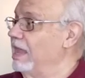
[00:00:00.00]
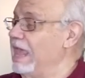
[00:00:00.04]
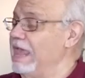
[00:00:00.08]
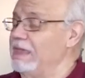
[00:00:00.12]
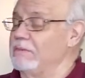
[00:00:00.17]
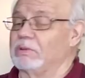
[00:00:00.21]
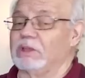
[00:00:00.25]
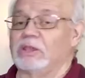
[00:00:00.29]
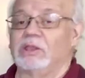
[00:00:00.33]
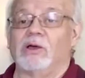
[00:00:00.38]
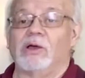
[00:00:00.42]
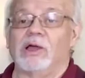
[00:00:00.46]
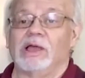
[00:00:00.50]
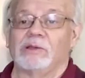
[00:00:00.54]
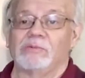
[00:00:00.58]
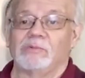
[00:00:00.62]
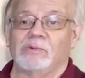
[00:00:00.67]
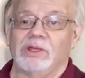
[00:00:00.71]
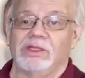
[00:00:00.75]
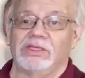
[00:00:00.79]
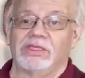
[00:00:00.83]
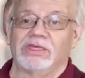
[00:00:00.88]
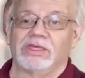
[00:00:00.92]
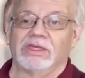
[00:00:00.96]
came along
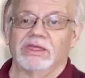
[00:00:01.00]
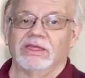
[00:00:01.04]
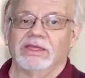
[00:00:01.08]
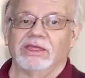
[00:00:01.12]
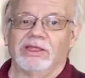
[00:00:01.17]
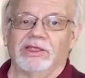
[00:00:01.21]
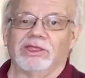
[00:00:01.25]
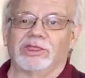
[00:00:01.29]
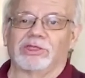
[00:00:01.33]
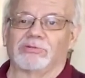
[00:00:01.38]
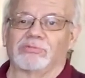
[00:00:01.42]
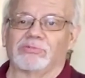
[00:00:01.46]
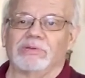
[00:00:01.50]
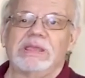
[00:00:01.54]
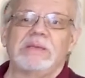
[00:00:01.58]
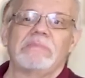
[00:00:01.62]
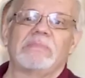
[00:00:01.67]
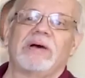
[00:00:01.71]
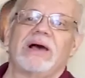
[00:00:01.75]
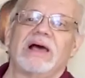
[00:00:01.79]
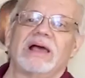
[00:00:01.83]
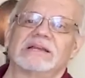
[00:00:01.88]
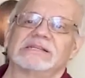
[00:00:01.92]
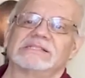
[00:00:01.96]
with three
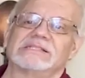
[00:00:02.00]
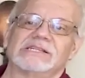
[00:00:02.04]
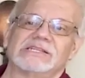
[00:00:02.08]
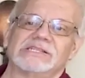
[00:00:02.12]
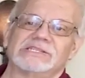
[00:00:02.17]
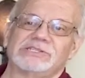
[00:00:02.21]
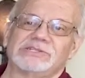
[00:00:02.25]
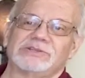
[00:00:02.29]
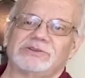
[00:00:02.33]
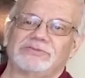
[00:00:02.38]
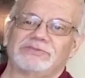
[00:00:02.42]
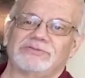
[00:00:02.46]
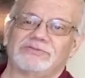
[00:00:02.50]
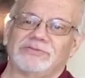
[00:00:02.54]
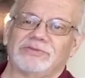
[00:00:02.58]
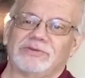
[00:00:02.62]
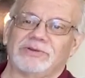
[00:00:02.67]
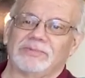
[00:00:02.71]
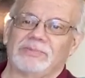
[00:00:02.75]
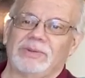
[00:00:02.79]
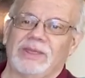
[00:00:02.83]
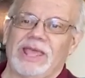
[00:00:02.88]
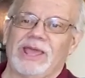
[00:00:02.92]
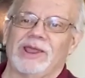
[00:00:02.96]
boxes of
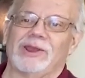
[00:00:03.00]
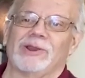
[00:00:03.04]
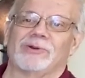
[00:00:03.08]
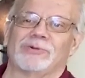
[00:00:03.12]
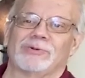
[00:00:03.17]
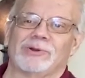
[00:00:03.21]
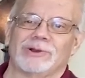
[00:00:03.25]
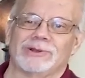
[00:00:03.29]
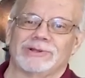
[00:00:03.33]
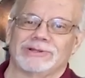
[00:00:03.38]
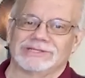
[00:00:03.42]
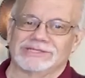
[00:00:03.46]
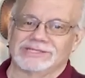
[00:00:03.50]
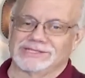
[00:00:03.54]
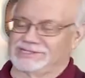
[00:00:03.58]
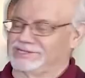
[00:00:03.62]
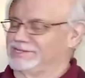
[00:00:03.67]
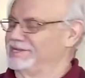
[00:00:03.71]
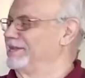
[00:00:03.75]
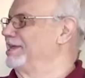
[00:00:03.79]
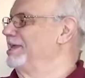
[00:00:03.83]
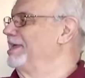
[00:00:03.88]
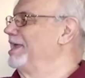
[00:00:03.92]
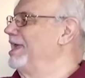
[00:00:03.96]
piano rolls
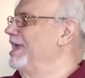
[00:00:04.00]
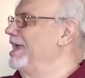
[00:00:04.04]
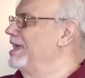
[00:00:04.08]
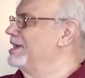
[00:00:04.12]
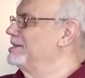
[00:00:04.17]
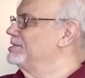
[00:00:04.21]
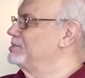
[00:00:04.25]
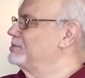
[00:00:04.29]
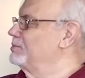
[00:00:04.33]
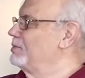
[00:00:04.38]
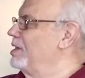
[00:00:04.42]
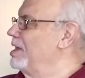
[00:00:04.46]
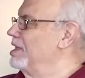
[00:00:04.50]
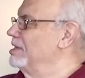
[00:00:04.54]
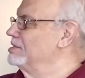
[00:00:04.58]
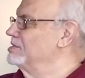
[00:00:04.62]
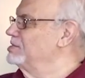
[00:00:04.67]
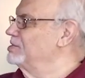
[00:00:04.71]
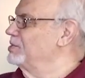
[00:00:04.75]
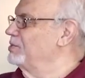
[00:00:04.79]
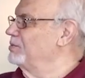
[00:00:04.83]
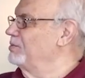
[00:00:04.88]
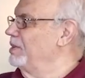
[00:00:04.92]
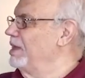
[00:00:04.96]
as well.
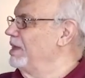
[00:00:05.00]
So